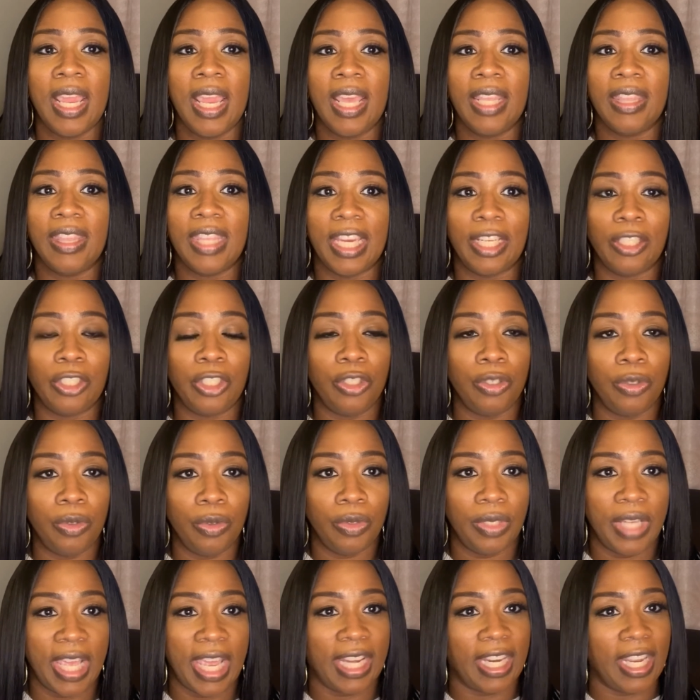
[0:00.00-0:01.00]

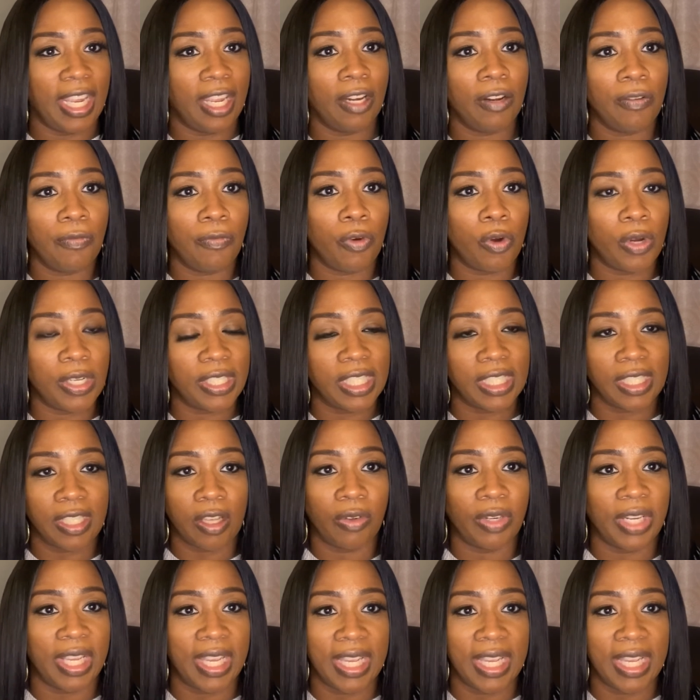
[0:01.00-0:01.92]
that inner voice that's on the